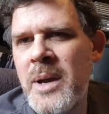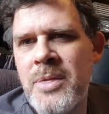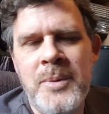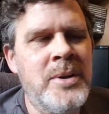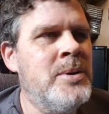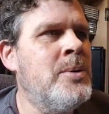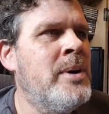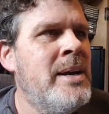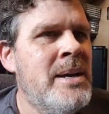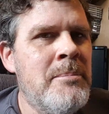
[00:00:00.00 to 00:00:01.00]
way
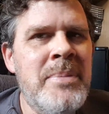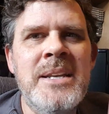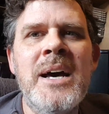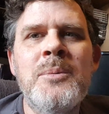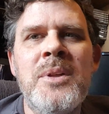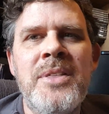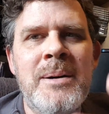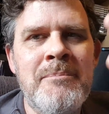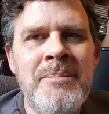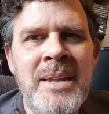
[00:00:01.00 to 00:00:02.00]
through, be done with
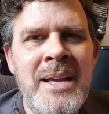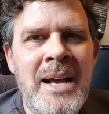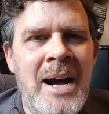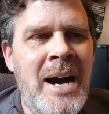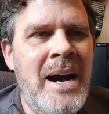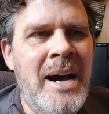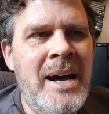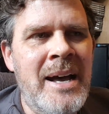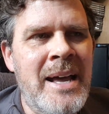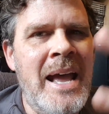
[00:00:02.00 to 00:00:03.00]
them,
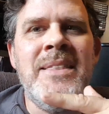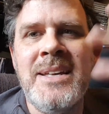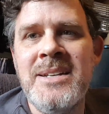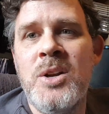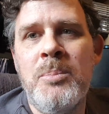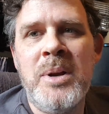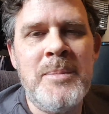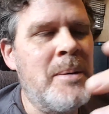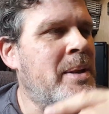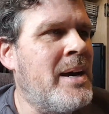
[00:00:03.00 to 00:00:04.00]
and then put
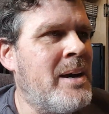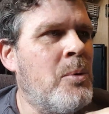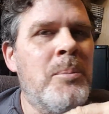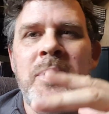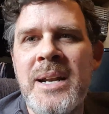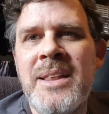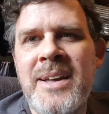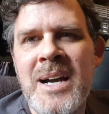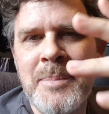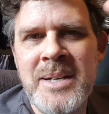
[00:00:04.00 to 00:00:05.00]
them up. And I won't put
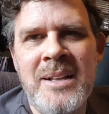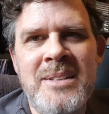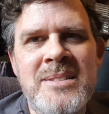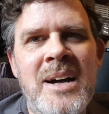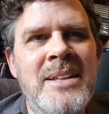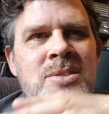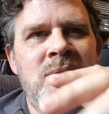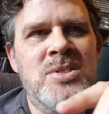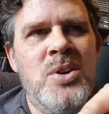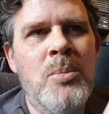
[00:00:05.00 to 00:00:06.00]
anything up until it's done. So
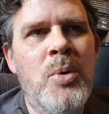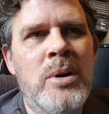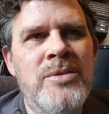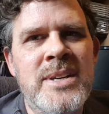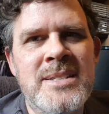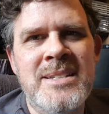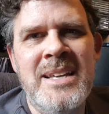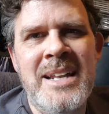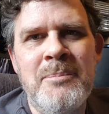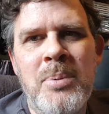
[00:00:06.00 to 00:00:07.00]
there's no more of this
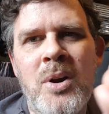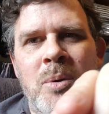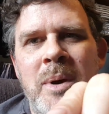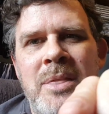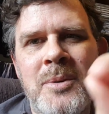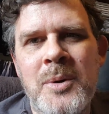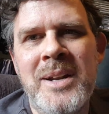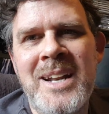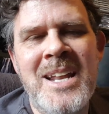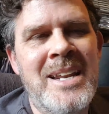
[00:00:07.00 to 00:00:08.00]
getting partway through
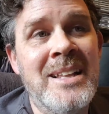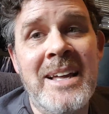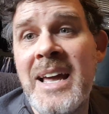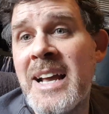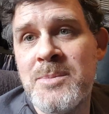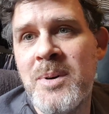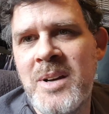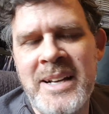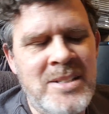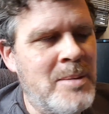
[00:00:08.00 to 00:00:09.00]
and it ending. Like
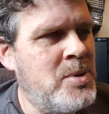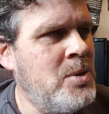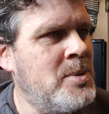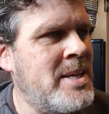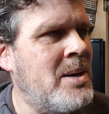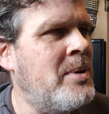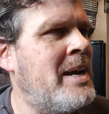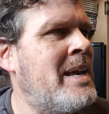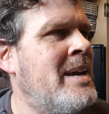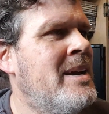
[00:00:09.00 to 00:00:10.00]
XCOM 2 was that
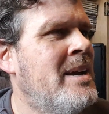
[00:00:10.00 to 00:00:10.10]
way.